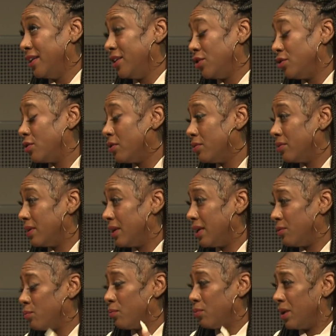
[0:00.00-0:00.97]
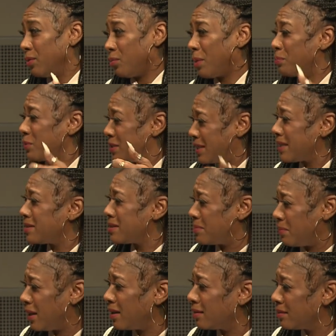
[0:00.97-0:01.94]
you know, it represents me.